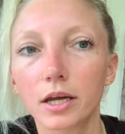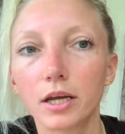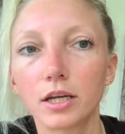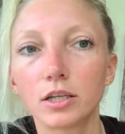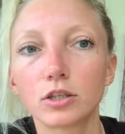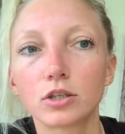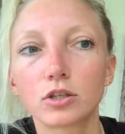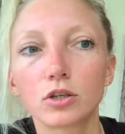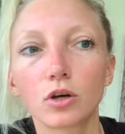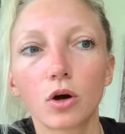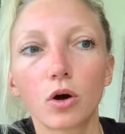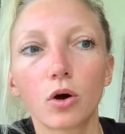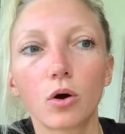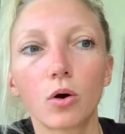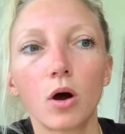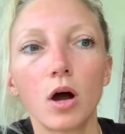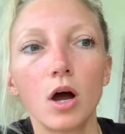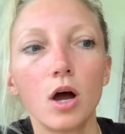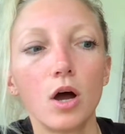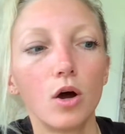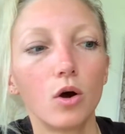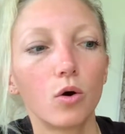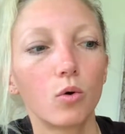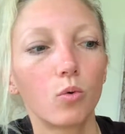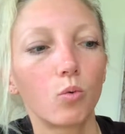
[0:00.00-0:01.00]
And so
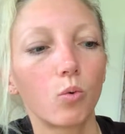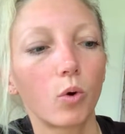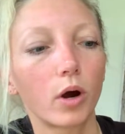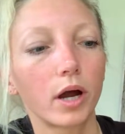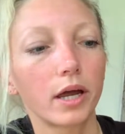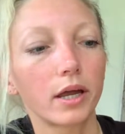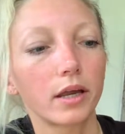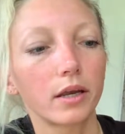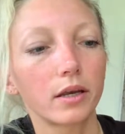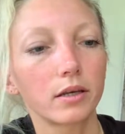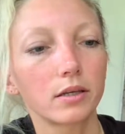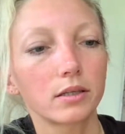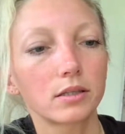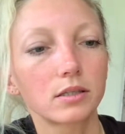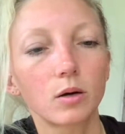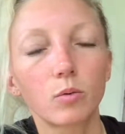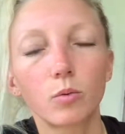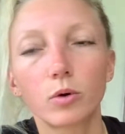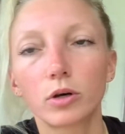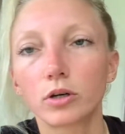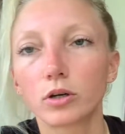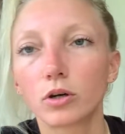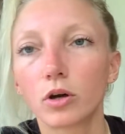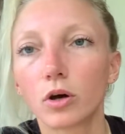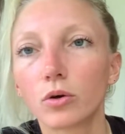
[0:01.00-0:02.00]
when
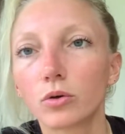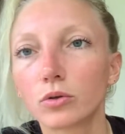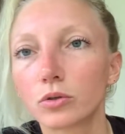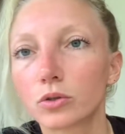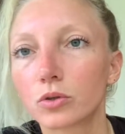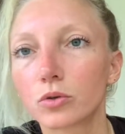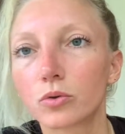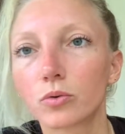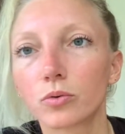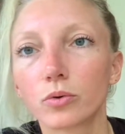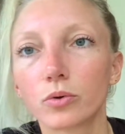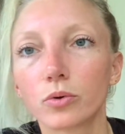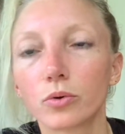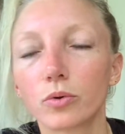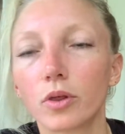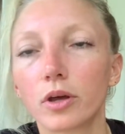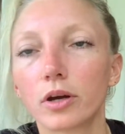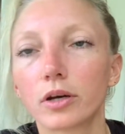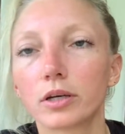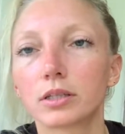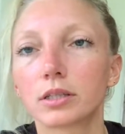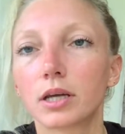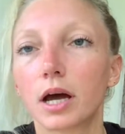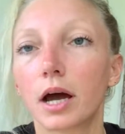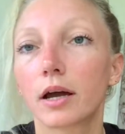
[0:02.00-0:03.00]
someone goes through
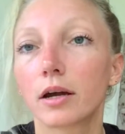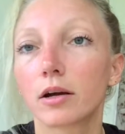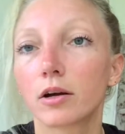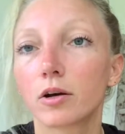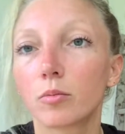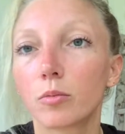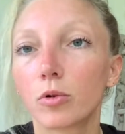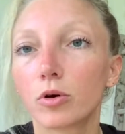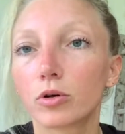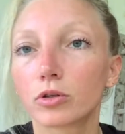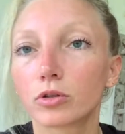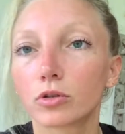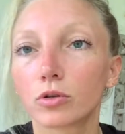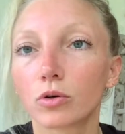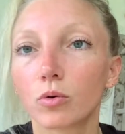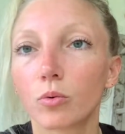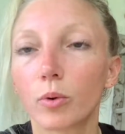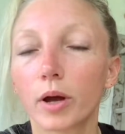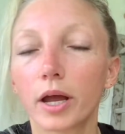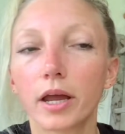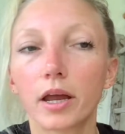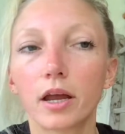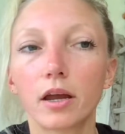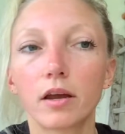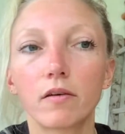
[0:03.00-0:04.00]
their entire emotional
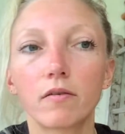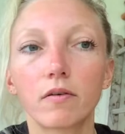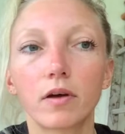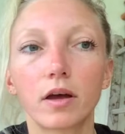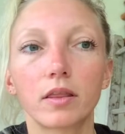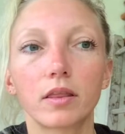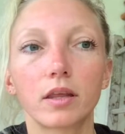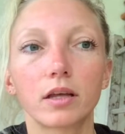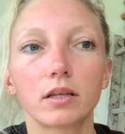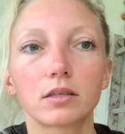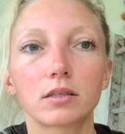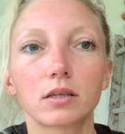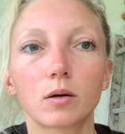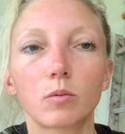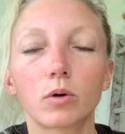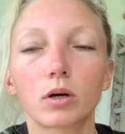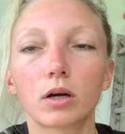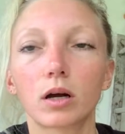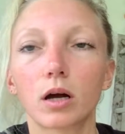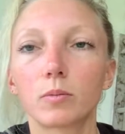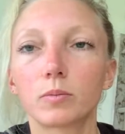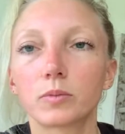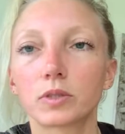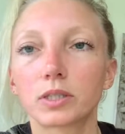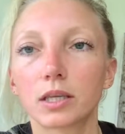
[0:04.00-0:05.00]
wave and then someone
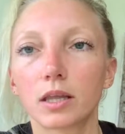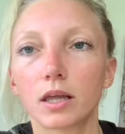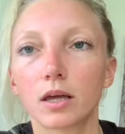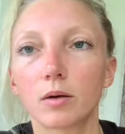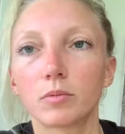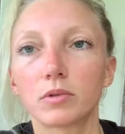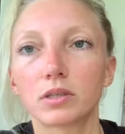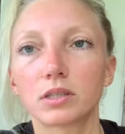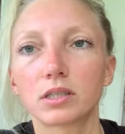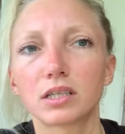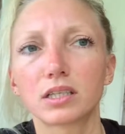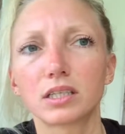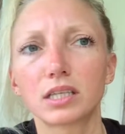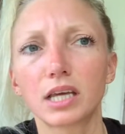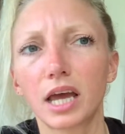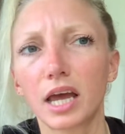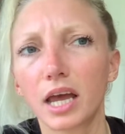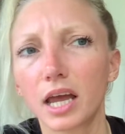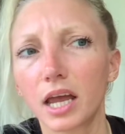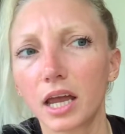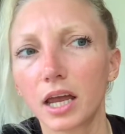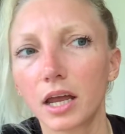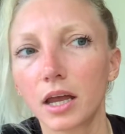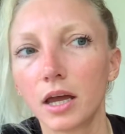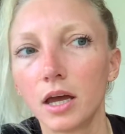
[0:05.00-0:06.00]
comes to them and says,
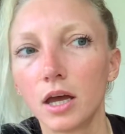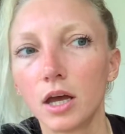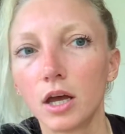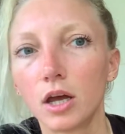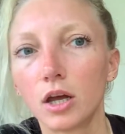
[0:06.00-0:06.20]
hey,